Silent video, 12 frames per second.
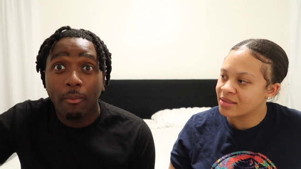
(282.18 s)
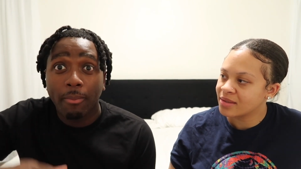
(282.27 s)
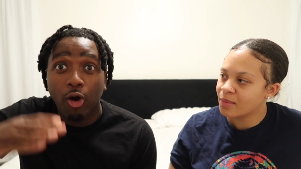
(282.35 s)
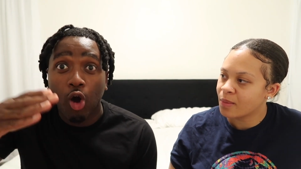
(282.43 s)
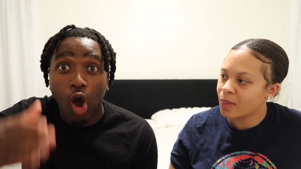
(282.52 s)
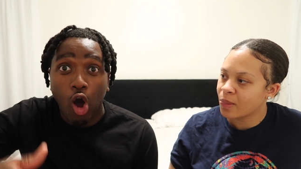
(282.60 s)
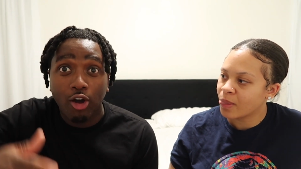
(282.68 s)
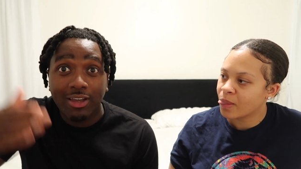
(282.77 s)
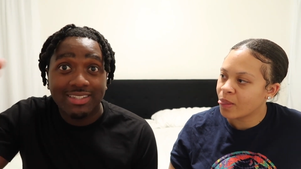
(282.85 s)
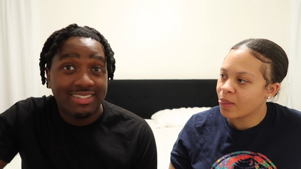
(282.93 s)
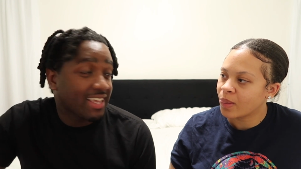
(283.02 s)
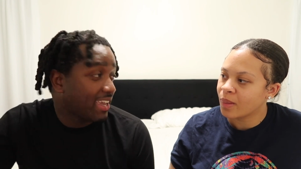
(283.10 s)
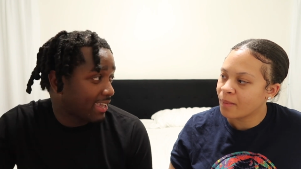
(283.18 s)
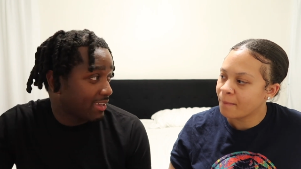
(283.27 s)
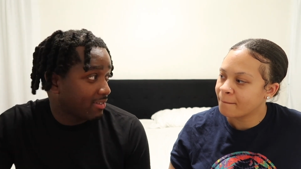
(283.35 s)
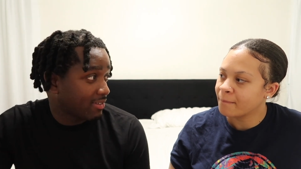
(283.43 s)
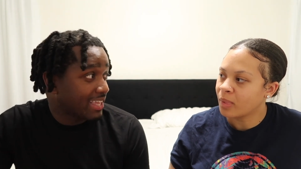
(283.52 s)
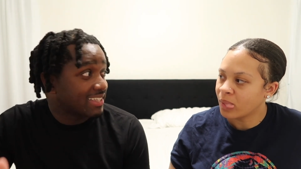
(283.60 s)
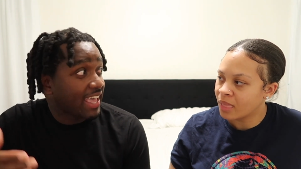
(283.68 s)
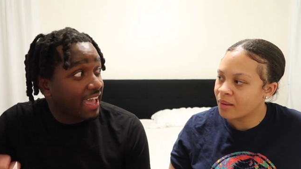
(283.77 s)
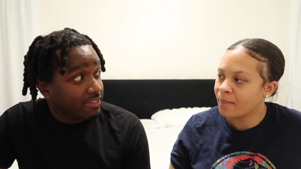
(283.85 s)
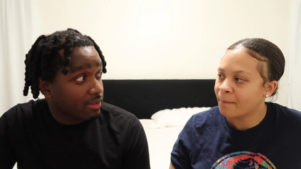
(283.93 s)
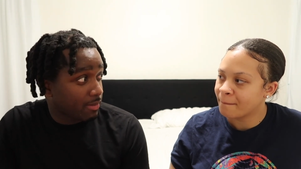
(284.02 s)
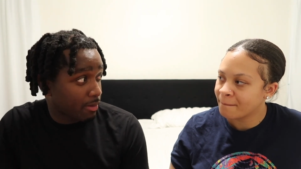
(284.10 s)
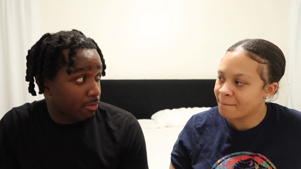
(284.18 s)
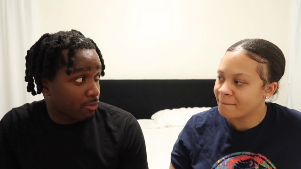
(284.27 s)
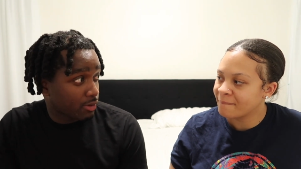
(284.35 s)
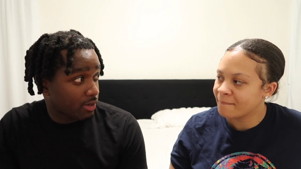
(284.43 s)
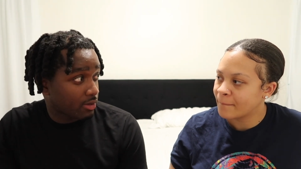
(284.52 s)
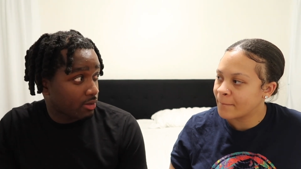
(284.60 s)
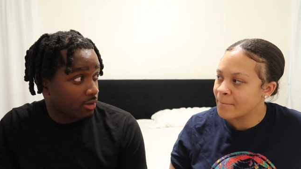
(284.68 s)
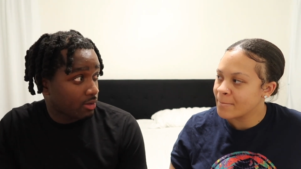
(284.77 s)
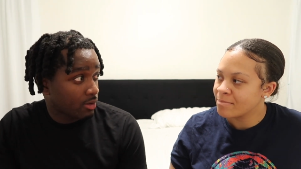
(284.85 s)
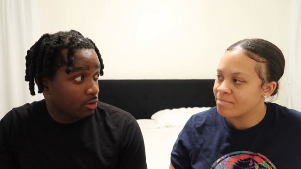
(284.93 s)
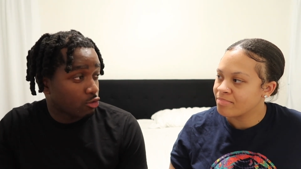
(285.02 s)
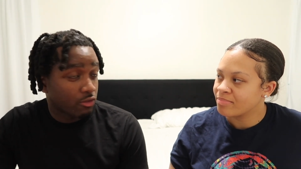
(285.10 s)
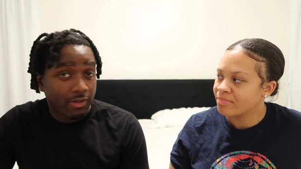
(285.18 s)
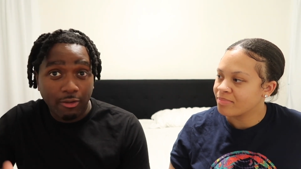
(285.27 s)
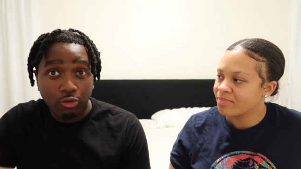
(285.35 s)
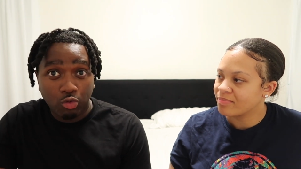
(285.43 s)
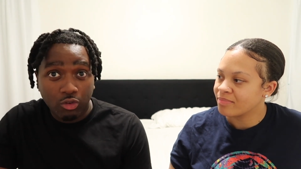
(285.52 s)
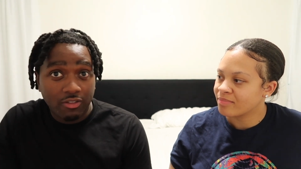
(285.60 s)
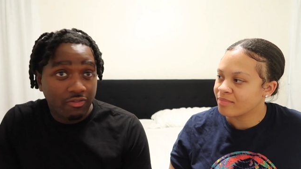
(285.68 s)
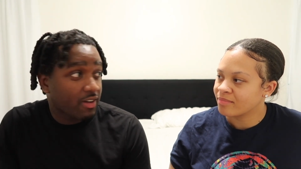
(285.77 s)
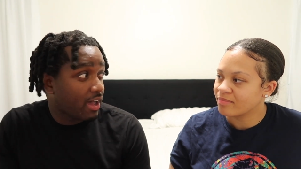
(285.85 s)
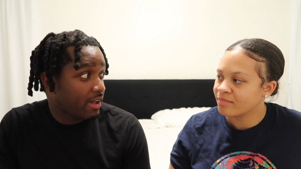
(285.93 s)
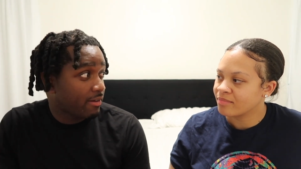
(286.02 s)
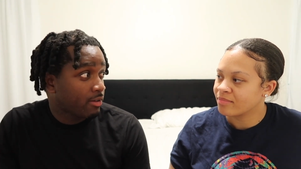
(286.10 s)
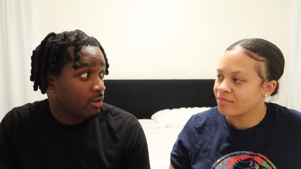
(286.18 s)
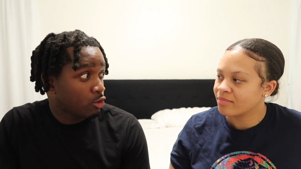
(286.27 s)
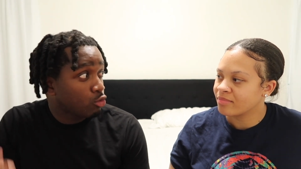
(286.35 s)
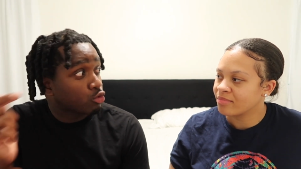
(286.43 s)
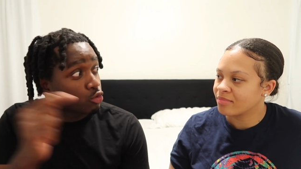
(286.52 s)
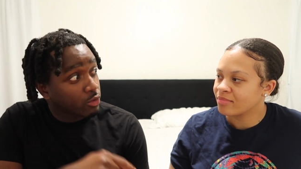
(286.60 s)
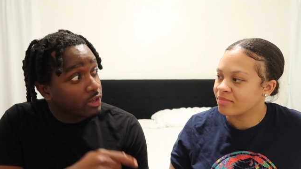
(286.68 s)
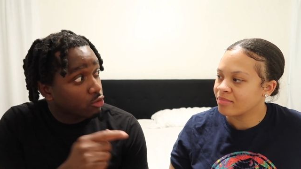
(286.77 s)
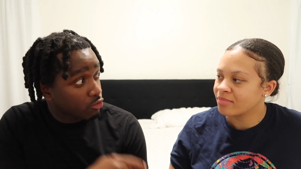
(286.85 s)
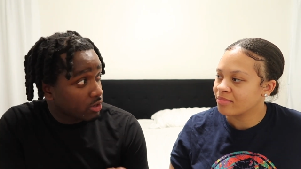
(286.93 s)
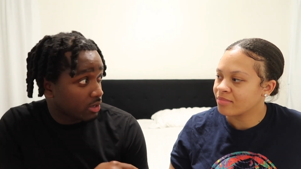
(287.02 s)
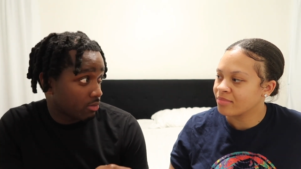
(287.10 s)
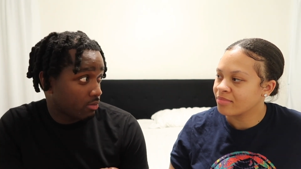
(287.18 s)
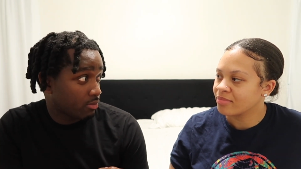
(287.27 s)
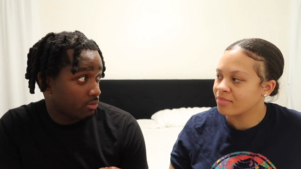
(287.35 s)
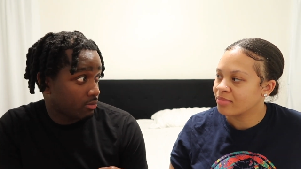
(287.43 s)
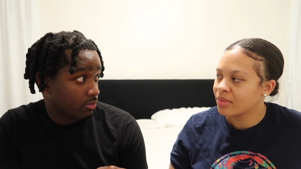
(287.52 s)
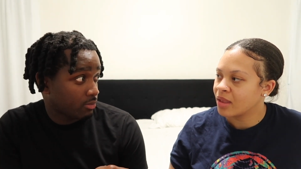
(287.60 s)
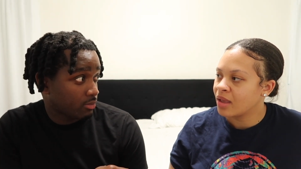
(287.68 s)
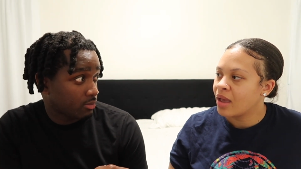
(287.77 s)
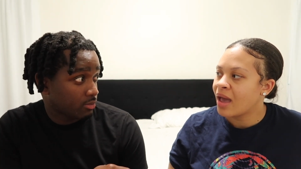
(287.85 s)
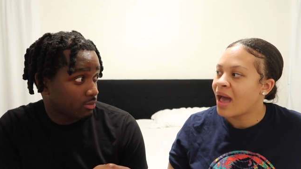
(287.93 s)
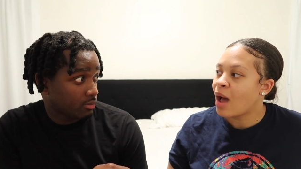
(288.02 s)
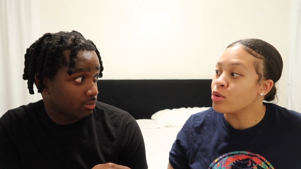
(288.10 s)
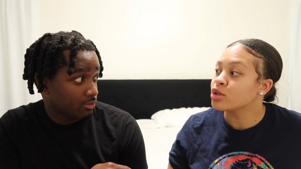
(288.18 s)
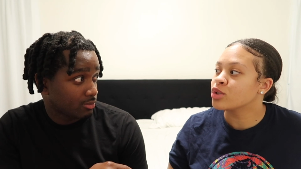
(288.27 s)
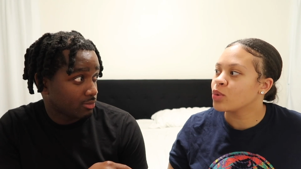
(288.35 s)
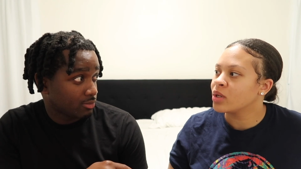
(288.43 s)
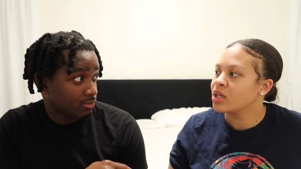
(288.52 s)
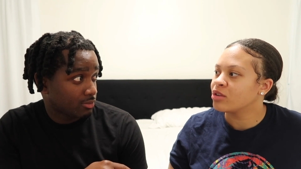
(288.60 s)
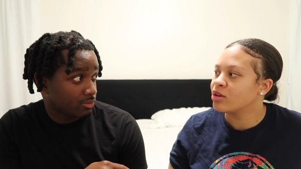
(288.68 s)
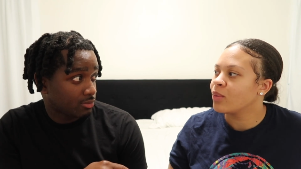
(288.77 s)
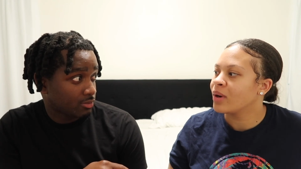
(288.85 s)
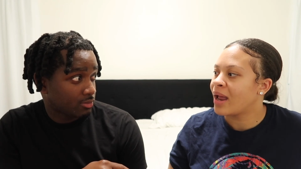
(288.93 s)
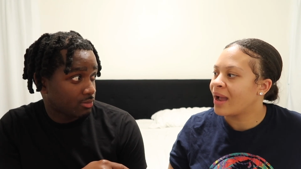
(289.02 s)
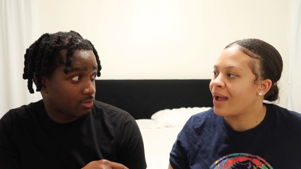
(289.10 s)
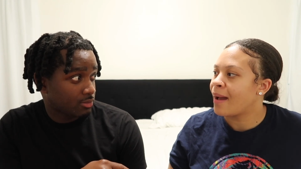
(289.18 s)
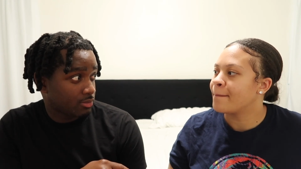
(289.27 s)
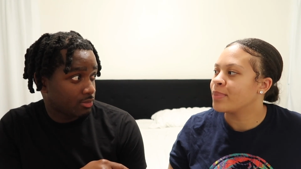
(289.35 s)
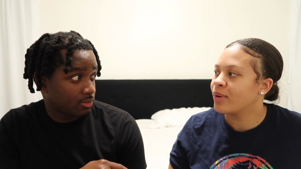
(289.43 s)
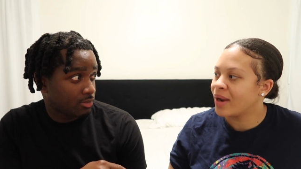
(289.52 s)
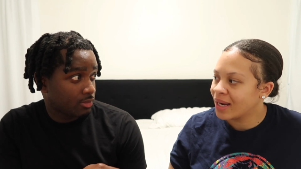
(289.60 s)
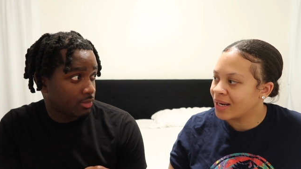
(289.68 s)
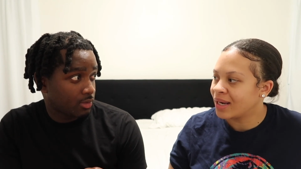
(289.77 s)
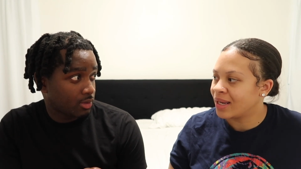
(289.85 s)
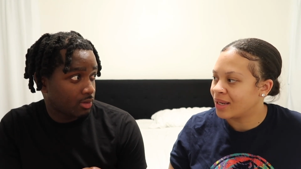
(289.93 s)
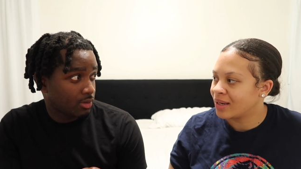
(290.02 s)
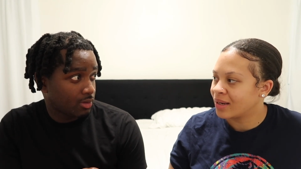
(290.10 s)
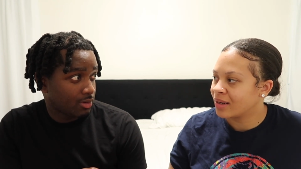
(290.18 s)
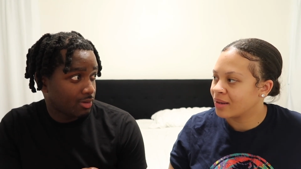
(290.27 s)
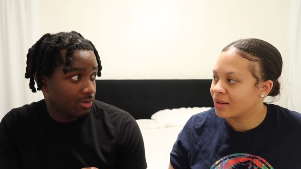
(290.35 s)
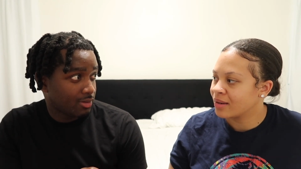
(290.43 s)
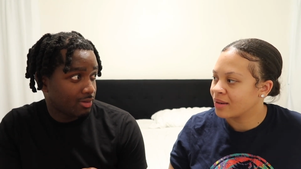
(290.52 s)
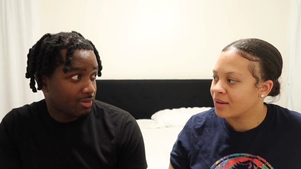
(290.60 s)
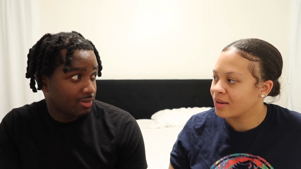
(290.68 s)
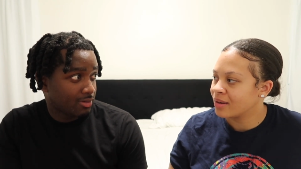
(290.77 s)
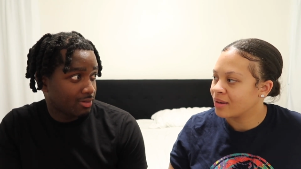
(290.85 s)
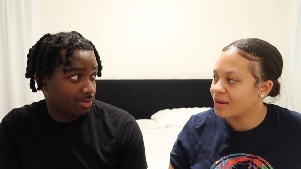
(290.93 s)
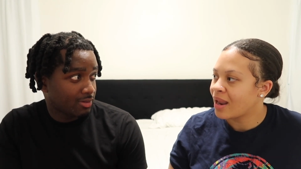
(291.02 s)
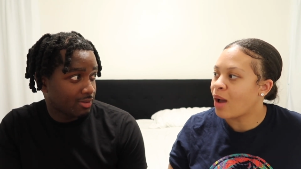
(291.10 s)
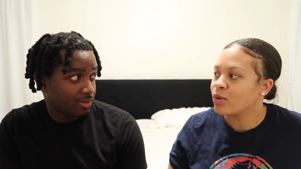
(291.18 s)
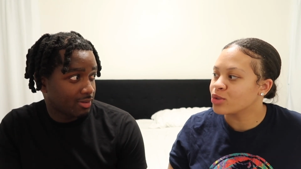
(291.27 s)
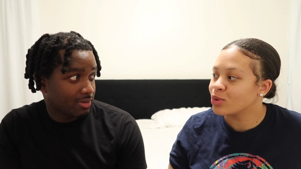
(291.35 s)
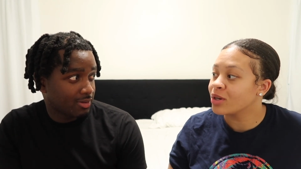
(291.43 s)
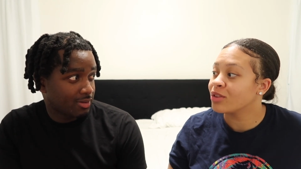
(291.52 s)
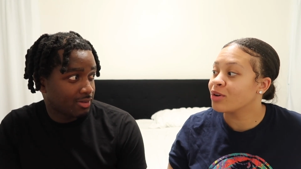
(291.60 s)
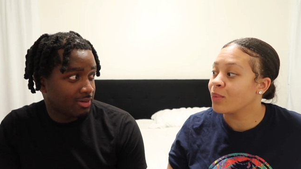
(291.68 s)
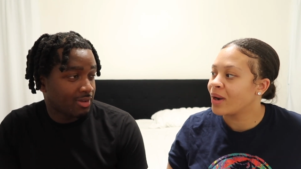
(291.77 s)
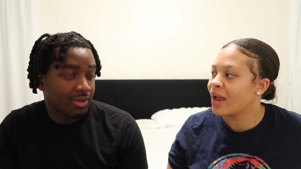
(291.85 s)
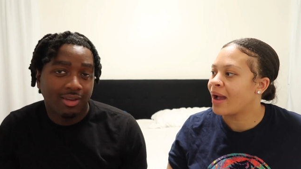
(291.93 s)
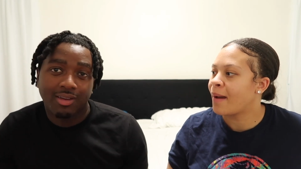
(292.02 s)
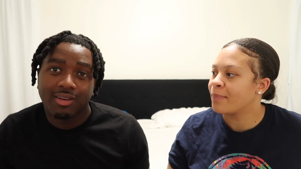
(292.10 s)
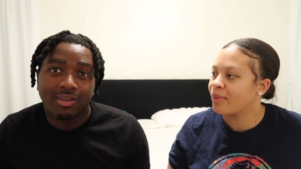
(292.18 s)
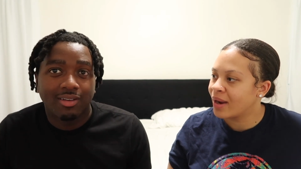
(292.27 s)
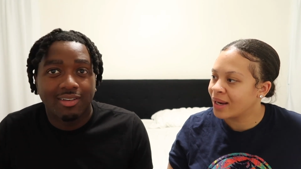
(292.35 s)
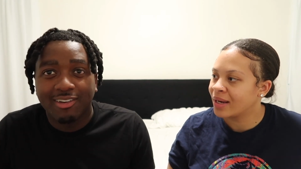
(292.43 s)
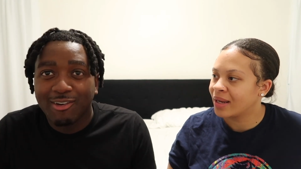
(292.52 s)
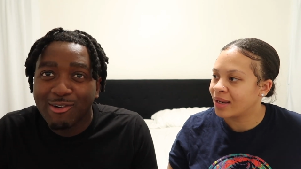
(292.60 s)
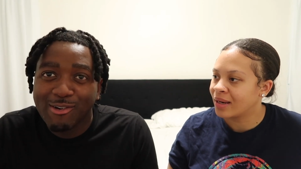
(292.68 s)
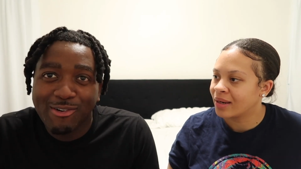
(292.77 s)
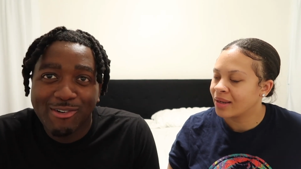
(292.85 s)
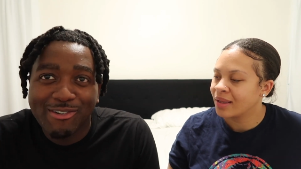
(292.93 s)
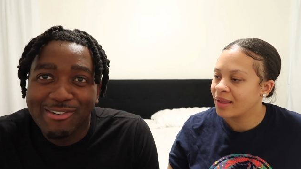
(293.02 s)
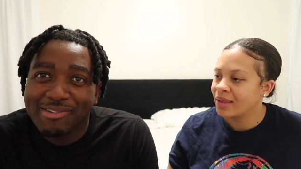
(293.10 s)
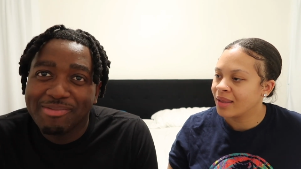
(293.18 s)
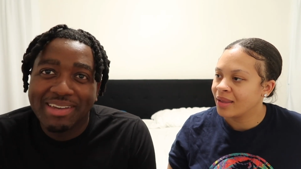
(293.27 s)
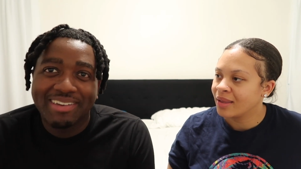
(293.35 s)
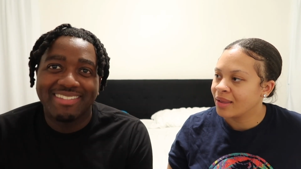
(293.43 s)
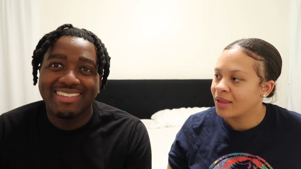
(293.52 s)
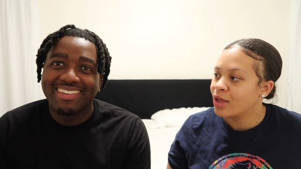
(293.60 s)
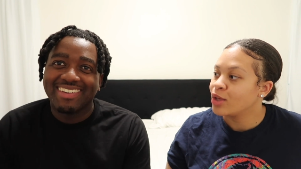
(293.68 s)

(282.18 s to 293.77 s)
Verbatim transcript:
Speaker 1: was born August second. That's after my birthday. So if I was twenty-five, you were twenty-three.
Speaker 2: I was twenty-three when I got pregnant. I was twenty-three when I got pregnant.
Speaker 1: Oh, baby.